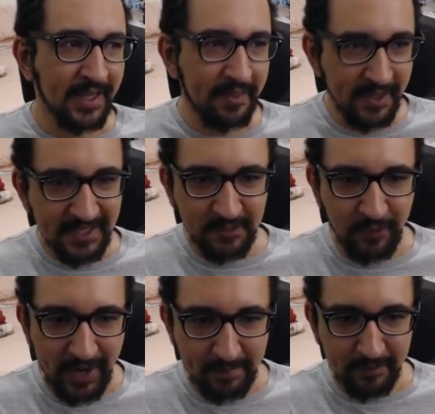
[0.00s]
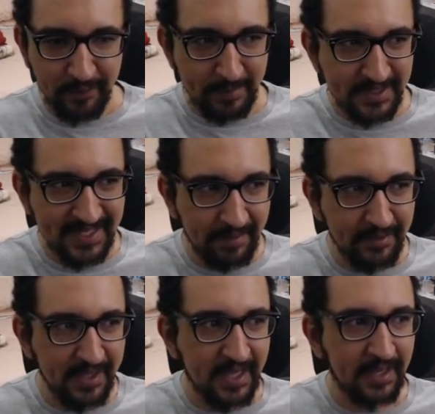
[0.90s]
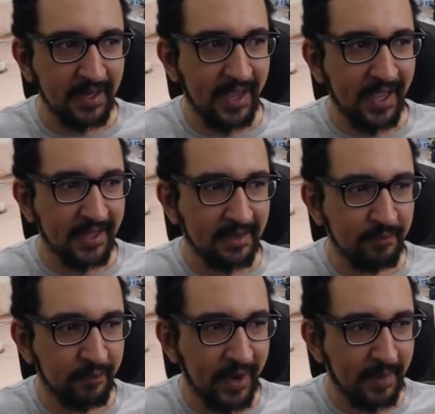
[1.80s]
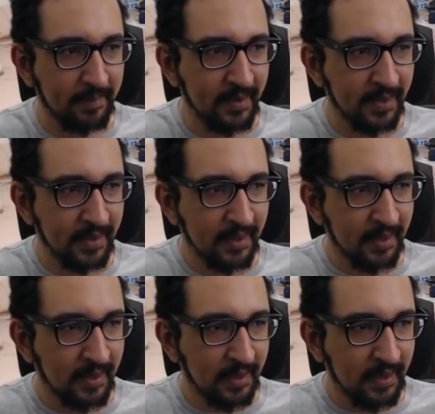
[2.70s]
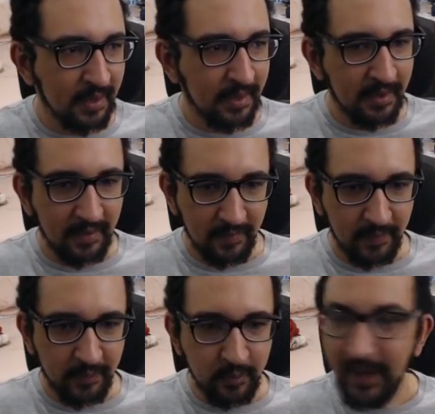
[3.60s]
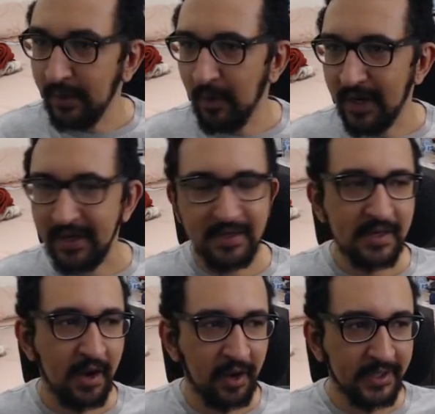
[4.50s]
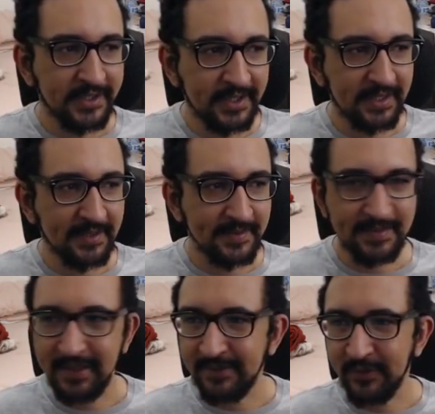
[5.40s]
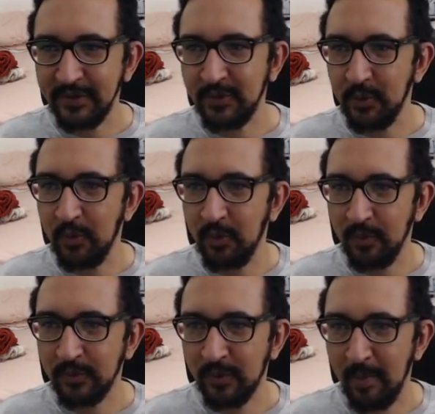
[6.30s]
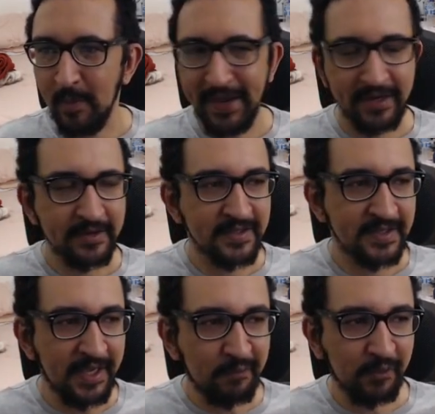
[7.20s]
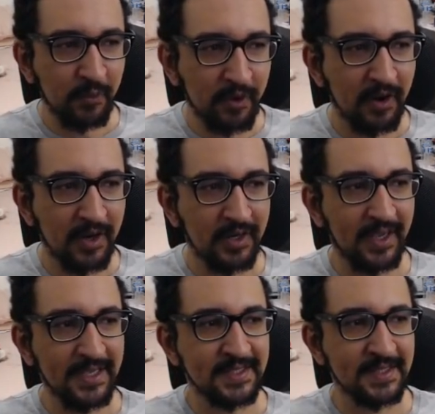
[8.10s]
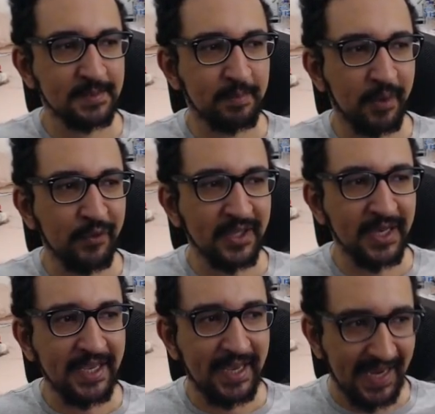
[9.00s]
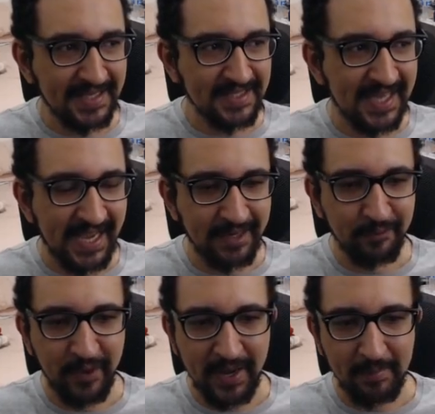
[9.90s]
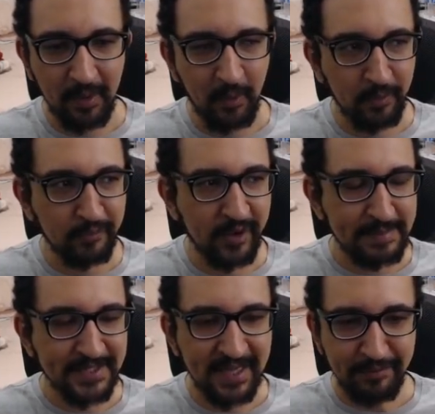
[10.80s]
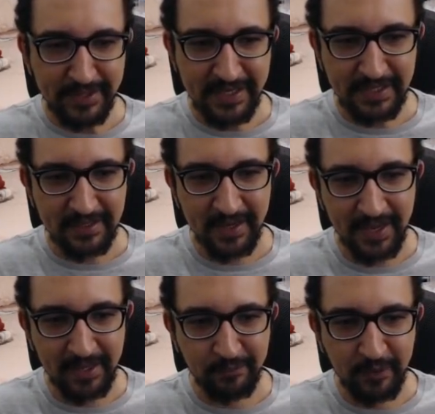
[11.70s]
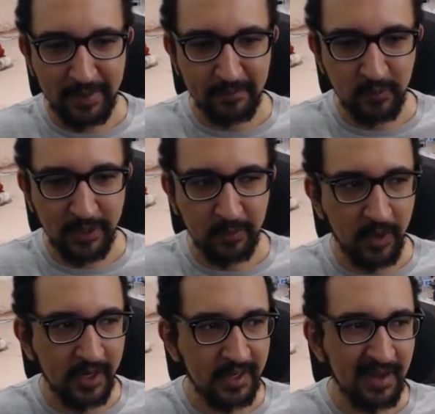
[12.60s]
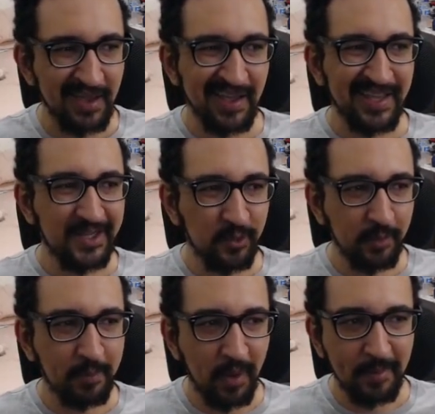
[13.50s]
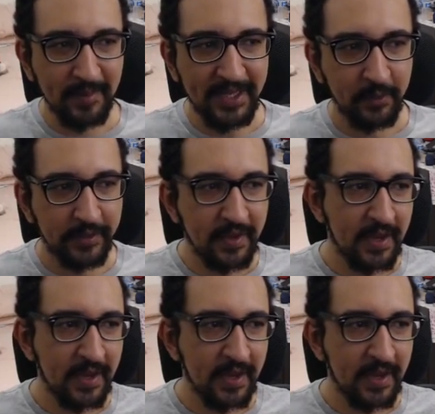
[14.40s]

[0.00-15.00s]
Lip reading: this frame, the frame 17 and frame 21, are the two troublemakers. If your car is perfectly inside the frame on frame 17 and frame 21, you're probably good.